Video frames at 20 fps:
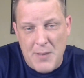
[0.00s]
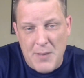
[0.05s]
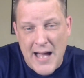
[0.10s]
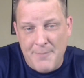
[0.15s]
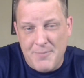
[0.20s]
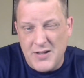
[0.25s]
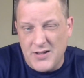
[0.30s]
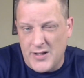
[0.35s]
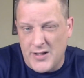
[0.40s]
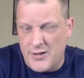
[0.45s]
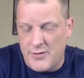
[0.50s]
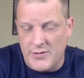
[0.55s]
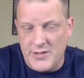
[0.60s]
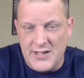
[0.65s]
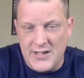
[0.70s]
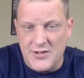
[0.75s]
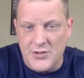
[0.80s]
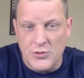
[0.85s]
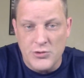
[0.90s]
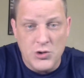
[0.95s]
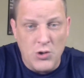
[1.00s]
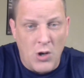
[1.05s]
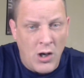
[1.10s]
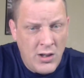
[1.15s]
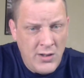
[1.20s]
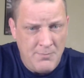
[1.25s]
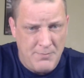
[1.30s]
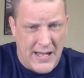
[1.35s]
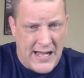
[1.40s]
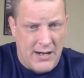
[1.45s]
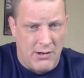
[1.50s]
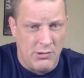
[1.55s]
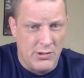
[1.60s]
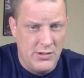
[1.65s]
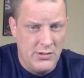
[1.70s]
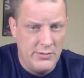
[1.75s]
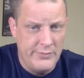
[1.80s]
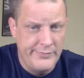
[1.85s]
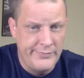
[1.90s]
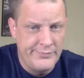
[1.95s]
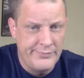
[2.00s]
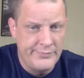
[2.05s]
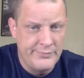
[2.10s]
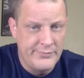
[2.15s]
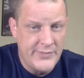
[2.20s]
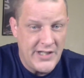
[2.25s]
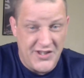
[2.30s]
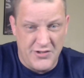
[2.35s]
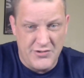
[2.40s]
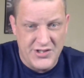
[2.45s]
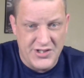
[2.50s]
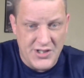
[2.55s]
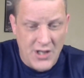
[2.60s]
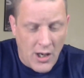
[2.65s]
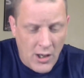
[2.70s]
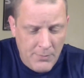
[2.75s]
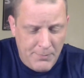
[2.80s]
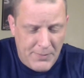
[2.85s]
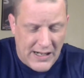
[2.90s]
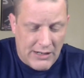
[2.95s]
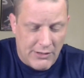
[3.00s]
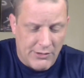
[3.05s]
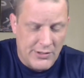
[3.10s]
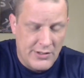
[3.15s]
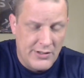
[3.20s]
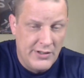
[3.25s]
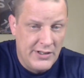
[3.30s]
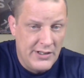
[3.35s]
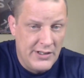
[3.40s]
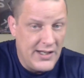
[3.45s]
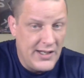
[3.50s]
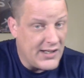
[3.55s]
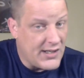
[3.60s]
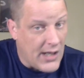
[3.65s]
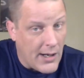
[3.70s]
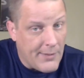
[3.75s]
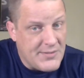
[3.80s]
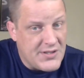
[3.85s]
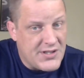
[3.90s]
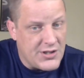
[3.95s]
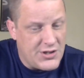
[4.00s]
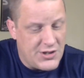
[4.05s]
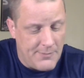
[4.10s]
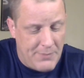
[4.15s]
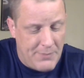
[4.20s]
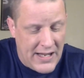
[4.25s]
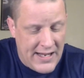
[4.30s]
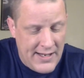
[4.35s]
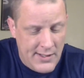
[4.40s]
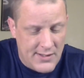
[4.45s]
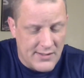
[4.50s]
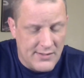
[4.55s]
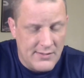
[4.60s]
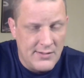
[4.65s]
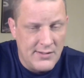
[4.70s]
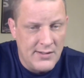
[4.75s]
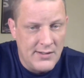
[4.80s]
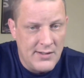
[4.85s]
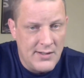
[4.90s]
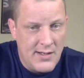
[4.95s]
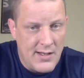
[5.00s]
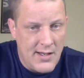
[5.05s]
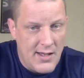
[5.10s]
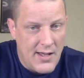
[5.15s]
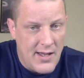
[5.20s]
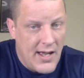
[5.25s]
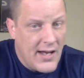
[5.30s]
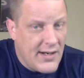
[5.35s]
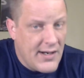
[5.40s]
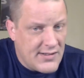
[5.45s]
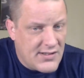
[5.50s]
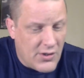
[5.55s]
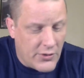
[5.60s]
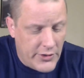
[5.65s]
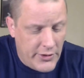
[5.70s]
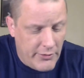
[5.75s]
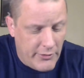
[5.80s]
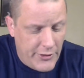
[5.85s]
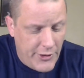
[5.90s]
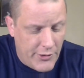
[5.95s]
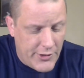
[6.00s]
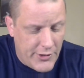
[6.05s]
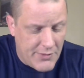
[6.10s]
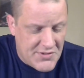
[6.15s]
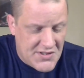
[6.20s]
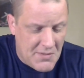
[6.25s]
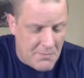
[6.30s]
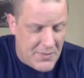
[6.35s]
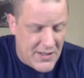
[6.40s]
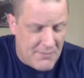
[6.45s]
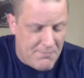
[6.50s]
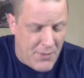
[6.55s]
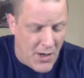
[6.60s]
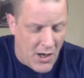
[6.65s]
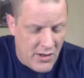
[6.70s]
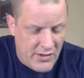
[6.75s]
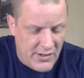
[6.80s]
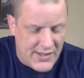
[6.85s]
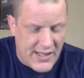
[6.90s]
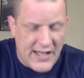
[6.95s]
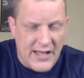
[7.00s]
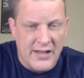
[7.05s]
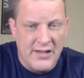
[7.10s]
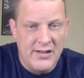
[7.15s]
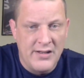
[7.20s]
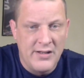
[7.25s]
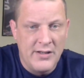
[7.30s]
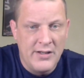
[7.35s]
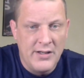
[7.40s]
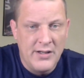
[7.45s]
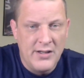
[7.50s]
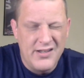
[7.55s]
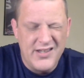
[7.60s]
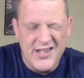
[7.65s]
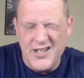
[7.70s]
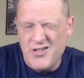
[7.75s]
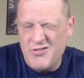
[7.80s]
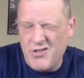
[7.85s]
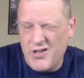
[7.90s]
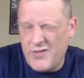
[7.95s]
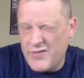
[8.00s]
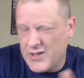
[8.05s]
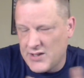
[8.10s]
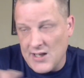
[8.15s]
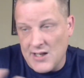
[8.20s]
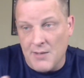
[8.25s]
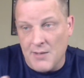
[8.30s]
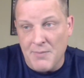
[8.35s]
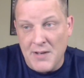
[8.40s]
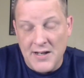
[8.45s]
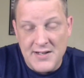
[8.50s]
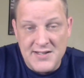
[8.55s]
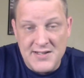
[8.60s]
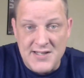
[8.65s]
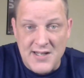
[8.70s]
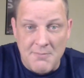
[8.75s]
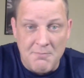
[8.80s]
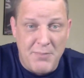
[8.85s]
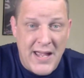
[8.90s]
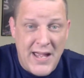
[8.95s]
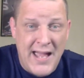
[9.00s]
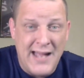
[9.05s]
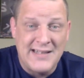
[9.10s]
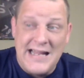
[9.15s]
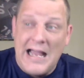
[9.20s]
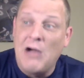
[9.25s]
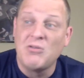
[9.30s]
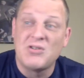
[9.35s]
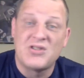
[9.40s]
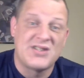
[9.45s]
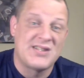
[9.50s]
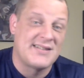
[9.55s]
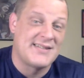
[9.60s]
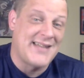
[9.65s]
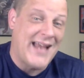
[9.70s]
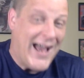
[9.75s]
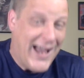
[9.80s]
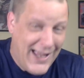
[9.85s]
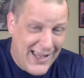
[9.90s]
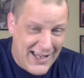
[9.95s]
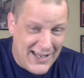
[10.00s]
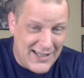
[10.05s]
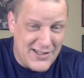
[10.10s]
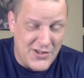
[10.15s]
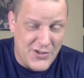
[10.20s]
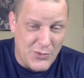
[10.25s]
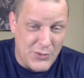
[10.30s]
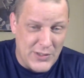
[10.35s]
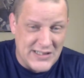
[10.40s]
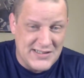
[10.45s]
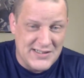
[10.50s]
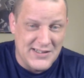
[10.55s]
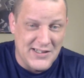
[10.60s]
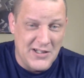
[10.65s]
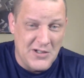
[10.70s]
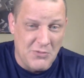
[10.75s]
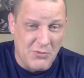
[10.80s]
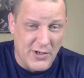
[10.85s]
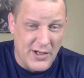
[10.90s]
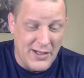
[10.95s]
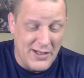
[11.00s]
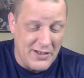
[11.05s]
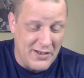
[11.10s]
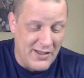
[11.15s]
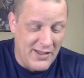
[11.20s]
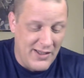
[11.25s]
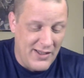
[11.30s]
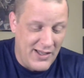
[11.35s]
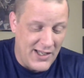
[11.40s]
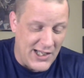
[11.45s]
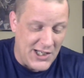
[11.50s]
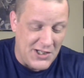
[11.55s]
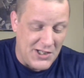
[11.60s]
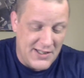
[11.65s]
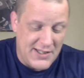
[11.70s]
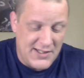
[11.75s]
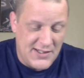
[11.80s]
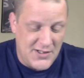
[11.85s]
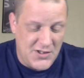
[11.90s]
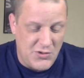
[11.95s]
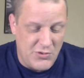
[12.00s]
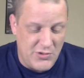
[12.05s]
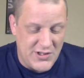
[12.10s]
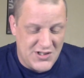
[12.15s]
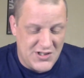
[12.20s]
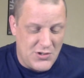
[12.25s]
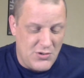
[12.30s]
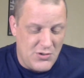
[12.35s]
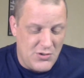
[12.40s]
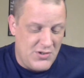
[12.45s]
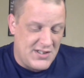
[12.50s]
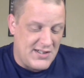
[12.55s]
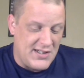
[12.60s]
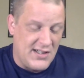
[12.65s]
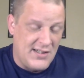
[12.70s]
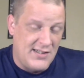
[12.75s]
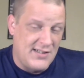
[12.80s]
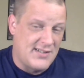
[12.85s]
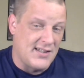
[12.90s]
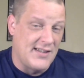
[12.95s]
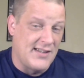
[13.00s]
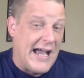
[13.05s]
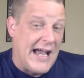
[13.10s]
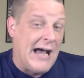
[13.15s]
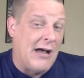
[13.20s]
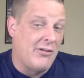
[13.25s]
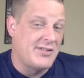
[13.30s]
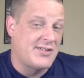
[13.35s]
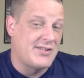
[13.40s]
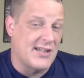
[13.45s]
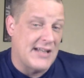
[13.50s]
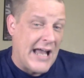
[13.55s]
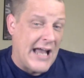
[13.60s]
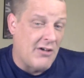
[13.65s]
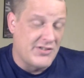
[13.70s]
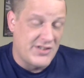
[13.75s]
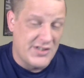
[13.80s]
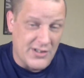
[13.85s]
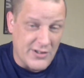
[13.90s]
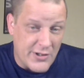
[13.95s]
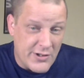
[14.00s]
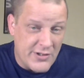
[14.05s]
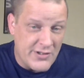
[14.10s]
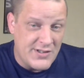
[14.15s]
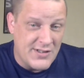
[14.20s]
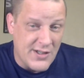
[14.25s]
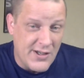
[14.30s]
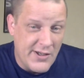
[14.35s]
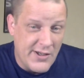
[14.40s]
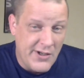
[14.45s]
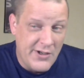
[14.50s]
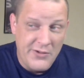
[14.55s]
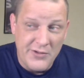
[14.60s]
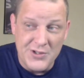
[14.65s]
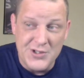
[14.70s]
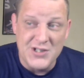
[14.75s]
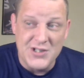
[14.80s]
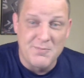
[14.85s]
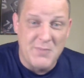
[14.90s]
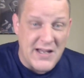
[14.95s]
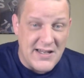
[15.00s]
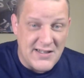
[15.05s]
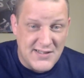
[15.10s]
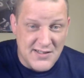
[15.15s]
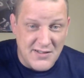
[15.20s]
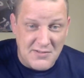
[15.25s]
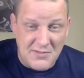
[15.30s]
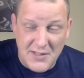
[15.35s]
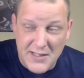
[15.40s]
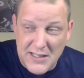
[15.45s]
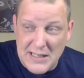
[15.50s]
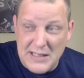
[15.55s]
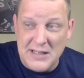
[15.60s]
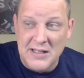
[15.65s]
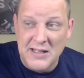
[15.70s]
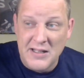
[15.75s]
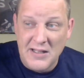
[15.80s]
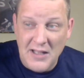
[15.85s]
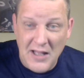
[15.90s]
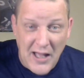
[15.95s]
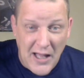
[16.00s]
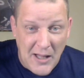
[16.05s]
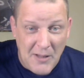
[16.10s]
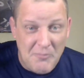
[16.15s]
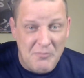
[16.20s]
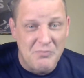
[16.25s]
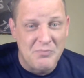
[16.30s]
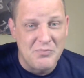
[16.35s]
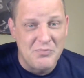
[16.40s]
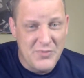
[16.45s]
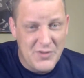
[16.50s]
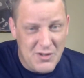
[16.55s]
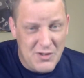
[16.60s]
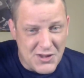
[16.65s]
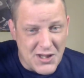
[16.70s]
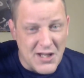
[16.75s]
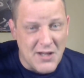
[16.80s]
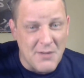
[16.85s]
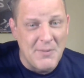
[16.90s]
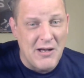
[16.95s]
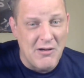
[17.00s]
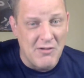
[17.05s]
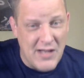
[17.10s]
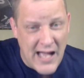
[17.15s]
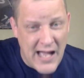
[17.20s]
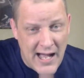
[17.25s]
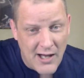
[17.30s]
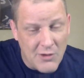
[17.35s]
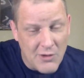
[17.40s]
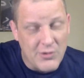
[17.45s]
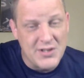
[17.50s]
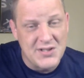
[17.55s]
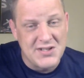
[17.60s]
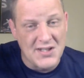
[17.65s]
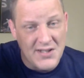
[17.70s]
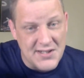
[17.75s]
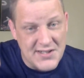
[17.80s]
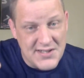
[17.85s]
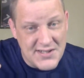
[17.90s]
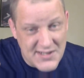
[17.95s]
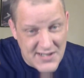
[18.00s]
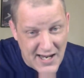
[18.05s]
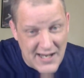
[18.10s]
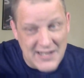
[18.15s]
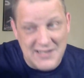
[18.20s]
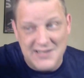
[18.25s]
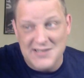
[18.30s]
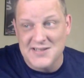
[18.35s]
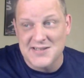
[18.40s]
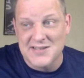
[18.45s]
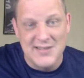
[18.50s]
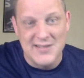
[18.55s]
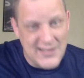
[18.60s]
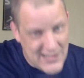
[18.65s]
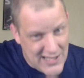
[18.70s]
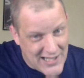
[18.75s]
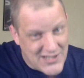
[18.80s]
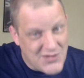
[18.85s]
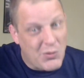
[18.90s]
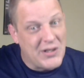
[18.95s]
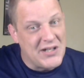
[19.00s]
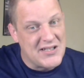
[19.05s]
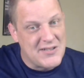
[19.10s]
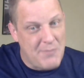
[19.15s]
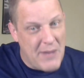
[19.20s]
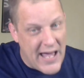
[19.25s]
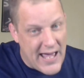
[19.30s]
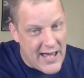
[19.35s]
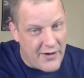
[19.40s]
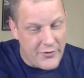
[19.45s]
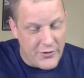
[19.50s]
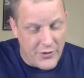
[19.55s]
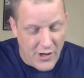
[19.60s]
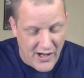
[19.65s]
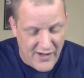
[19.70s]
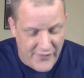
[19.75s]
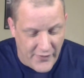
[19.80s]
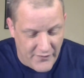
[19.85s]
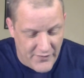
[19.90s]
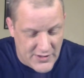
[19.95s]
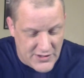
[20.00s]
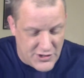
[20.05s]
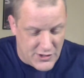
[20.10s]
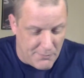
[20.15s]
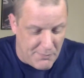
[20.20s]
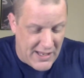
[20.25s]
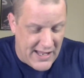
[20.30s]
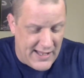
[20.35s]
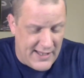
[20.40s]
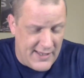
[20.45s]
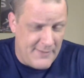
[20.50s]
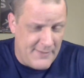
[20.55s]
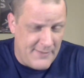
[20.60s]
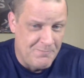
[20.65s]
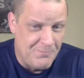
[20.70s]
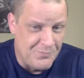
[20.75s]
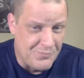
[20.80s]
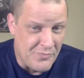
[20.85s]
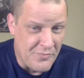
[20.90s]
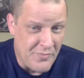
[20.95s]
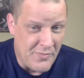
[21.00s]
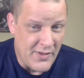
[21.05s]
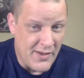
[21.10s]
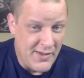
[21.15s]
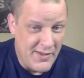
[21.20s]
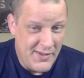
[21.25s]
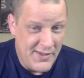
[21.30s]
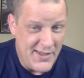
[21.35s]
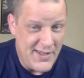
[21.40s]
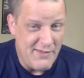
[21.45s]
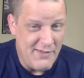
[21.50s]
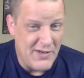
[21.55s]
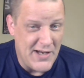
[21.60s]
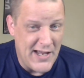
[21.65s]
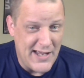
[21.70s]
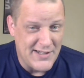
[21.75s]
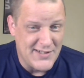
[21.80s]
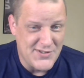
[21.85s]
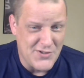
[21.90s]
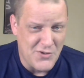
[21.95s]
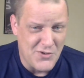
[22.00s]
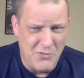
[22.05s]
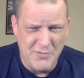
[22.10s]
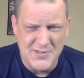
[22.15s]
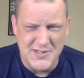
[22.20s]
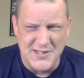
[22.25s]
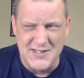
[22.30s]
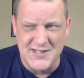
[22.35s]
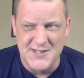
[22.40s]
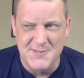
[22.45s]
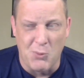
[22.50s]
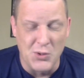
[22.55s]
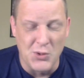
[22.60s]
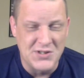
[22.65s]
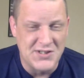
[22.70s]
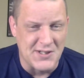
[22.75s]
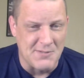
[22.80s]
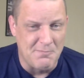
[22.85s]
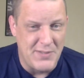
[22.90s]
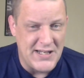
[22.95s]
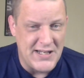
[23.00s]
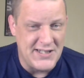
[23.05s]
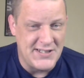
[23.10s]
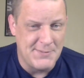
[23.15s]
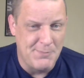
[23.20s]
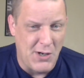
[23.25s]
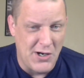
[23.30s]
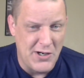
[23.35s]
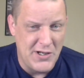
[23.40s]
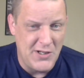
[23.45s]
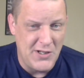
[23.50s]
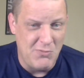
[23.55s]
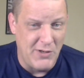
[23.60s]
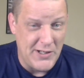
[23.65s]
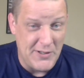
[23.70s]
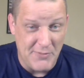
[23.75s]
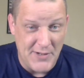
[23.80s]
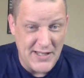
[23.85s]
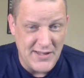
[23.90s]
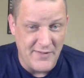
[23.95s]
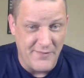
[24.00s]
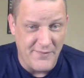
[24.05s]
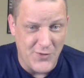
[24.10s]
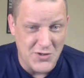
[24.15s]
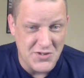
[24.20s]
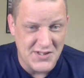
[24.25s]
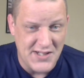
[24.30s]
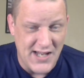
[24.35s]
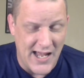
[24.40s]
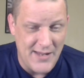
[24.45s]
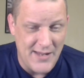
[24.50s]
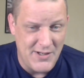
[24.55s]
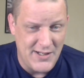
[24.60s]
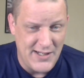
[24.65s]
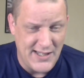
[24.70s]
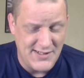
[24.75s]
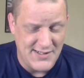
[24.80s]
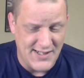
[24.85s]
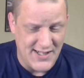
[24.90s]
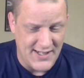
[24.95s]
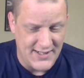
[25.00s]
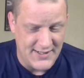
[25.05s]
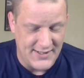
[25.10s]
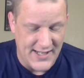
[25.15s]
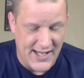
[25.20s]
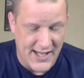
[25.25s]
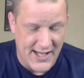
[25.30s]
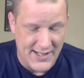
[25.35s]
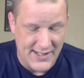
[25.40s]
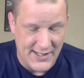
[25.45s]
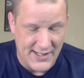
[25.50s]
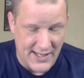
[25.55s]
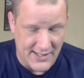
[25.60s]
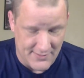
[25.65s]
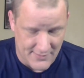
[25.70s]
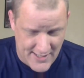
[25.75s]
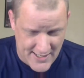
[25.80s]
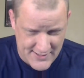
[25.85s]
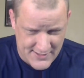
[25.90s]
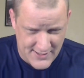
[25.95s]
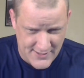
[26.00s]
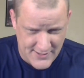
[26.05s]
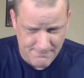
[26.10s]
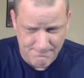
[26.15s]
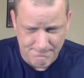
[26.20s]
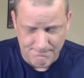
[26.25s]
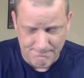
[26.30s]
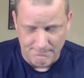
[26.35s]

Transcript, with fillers: popularity and their drawing power and their star power. It comes in Japan. And Antonio Inoki was a big part of that. Then you even think about his impact outside of the wrestling ring and get into his two stints in the House of Councillors, which is basically um, you think about Congress in the States, that's what it's patterned off of in Japan. He even had his own, what was it, Sports and Peace Party when he ran the first time in 1989 and got elected.